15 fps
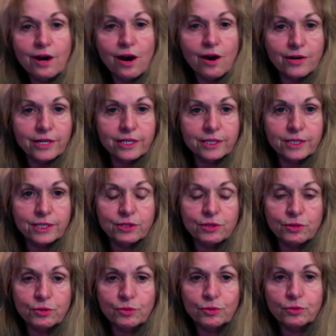artists
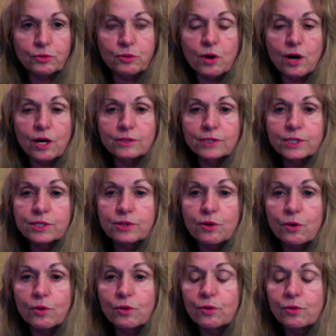to
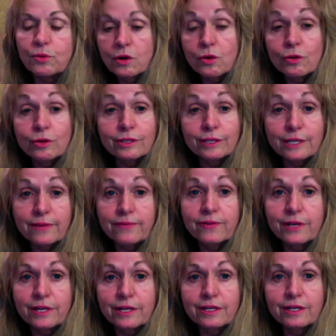also earn a
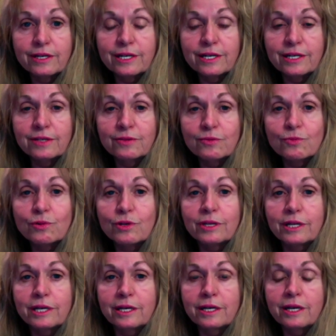living and
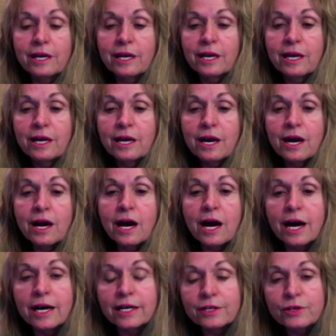really
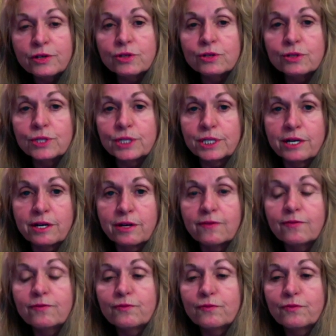honor yourself
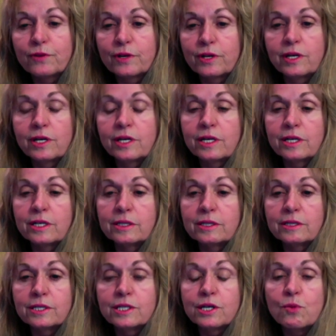in
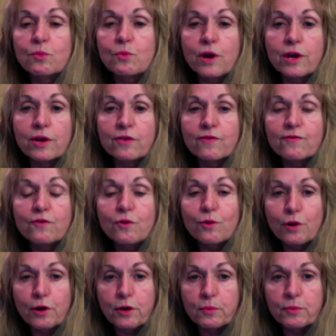some way or
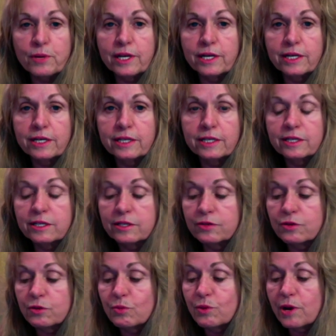form. And
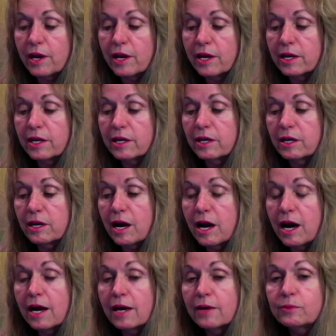the way
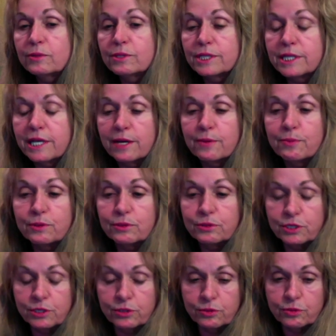I was able
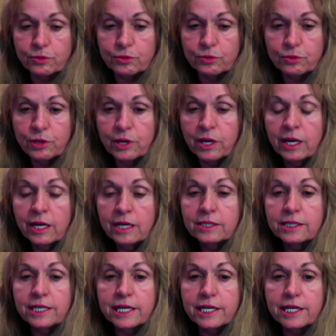to
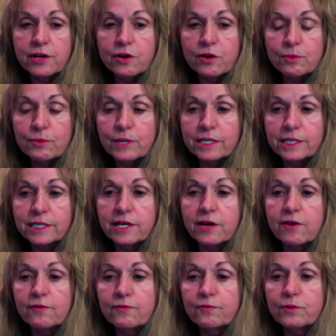take care of
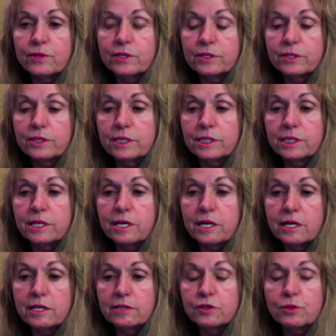myself was
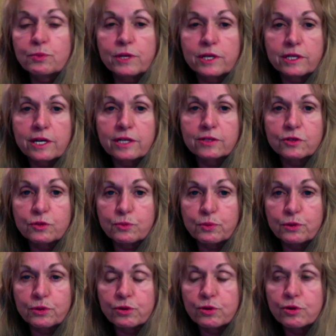to be an
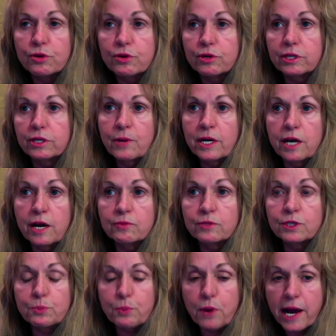entrepreneur. And I
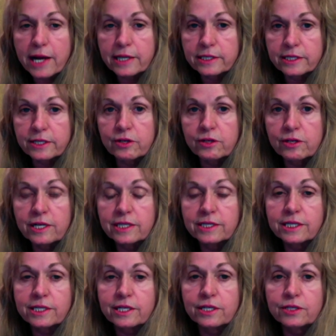was practical. I
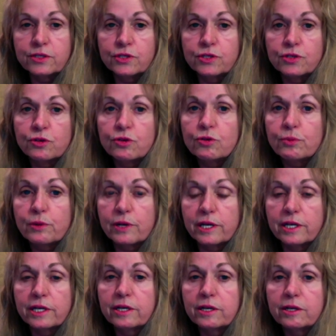studied
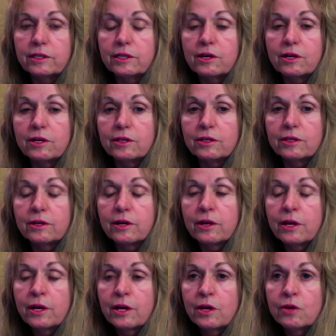jewelry along
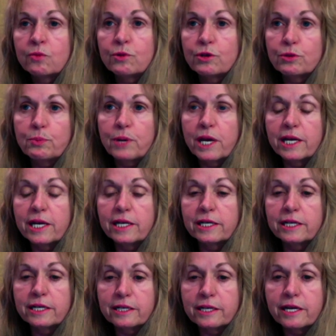with painting
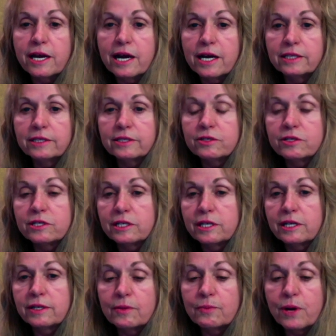in college. And
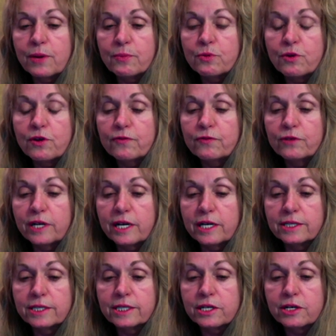then my boyfriend and I
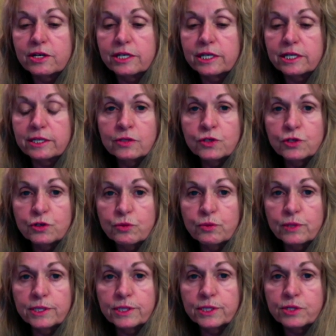started a
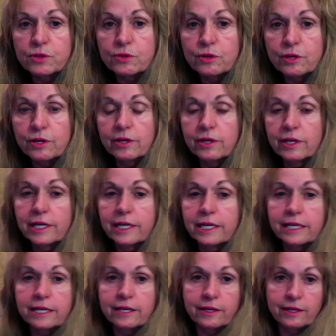jewelry store. And
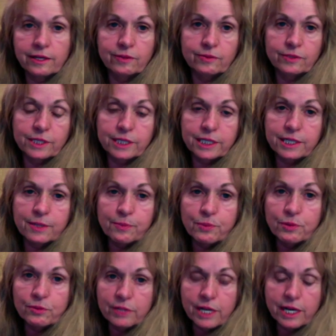it was a
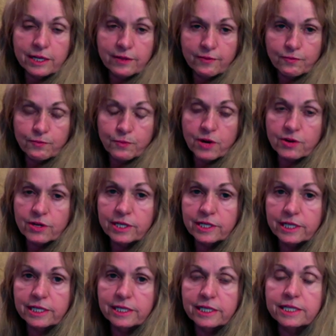simple Native American
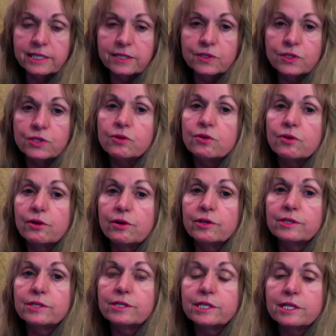Indian store
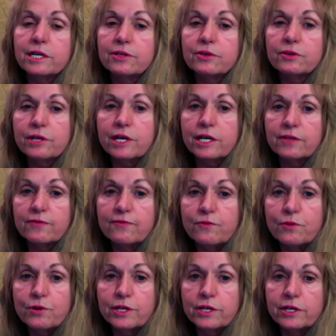in Southern
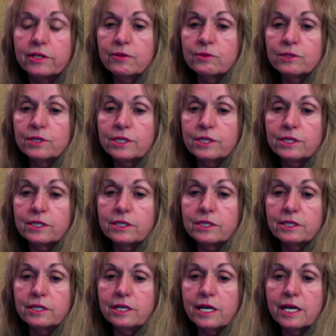California. It was
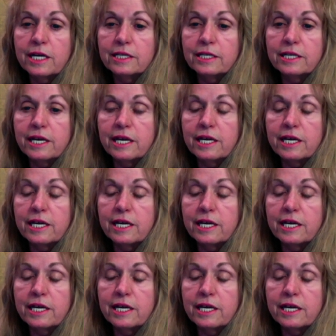at the